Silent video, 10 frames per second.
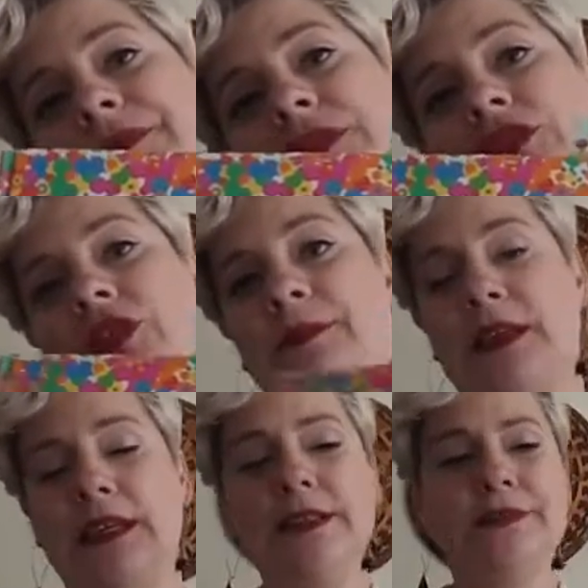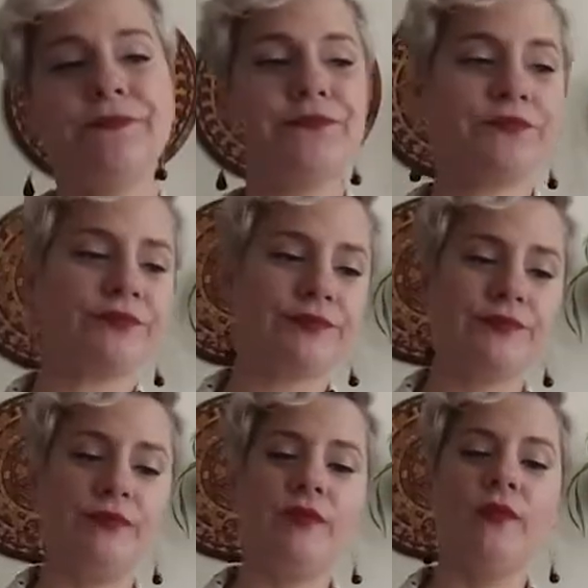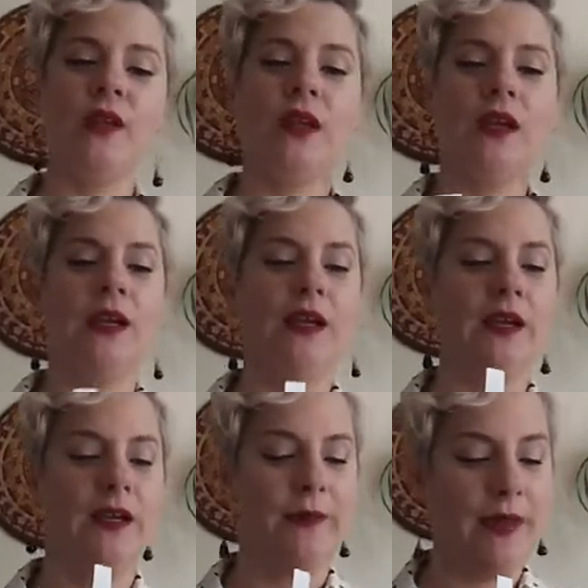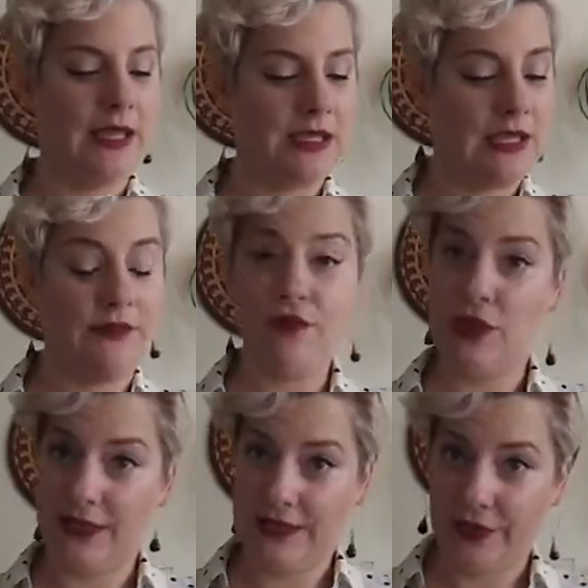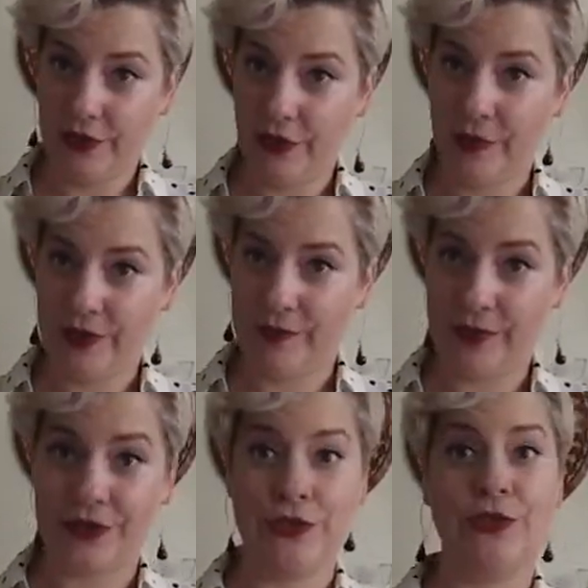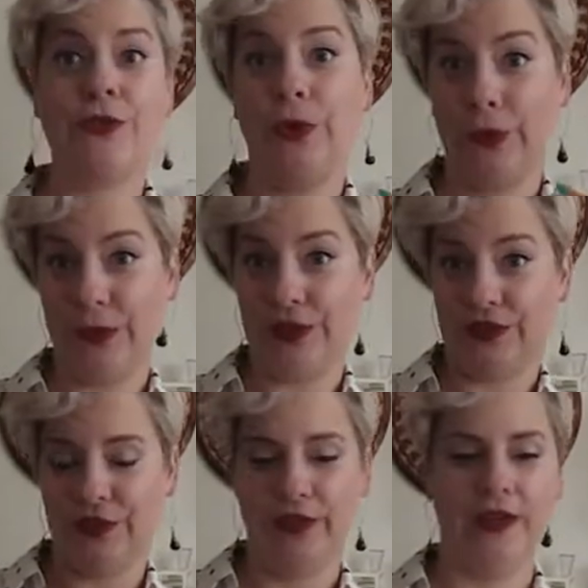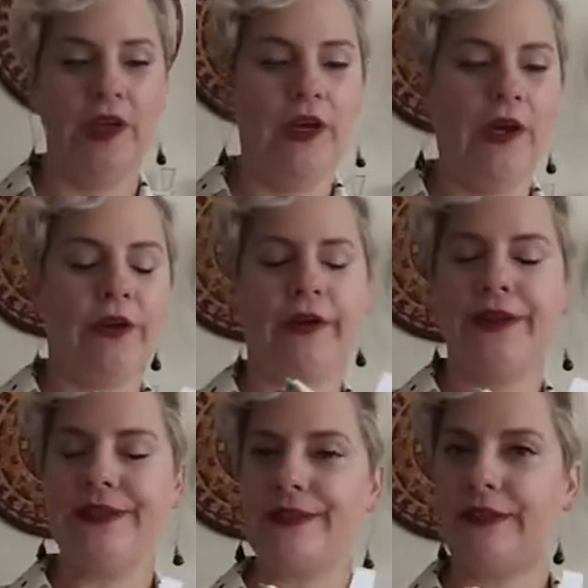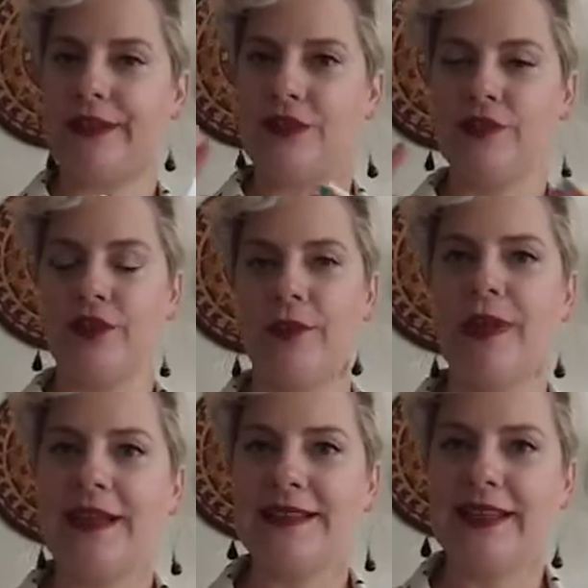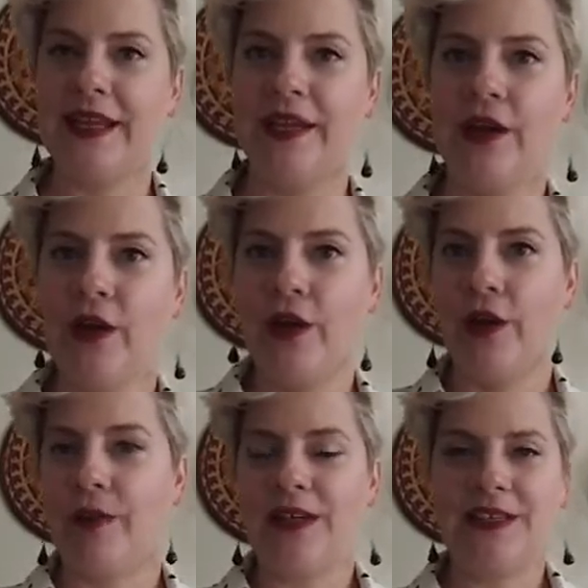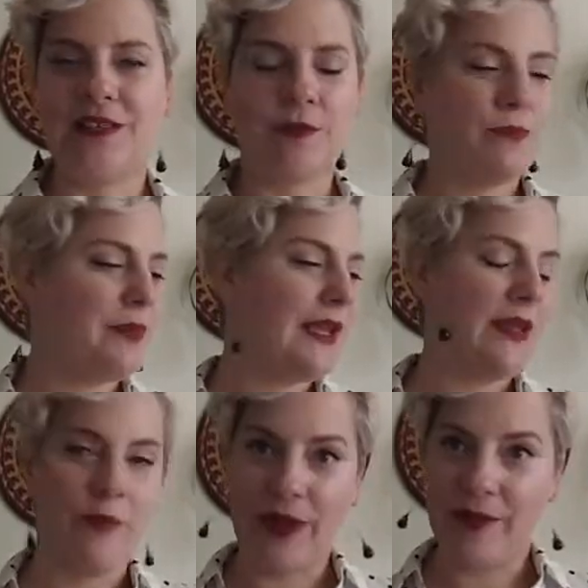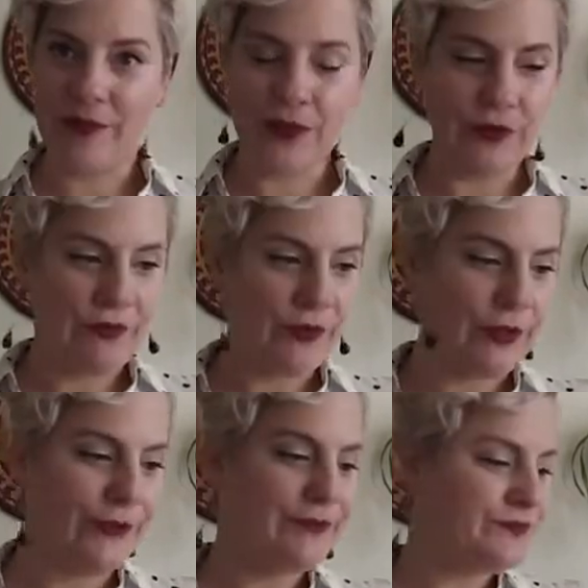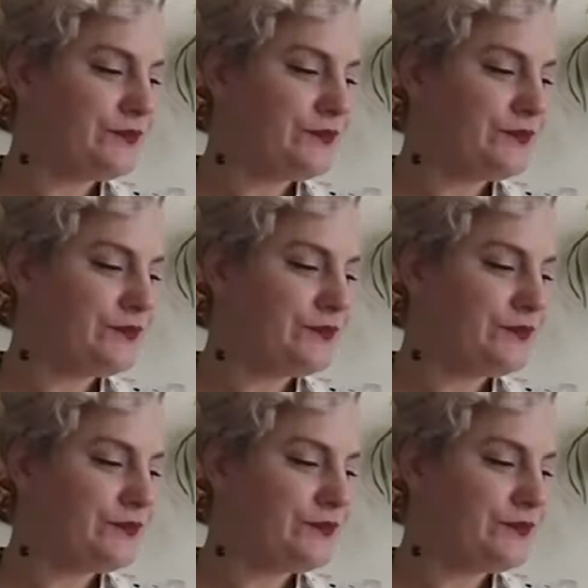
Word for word: She's Japanese. Um, if you get to see her work in person, you totally should. Her installations are amazing. Her paintings are big and bright and beautiful.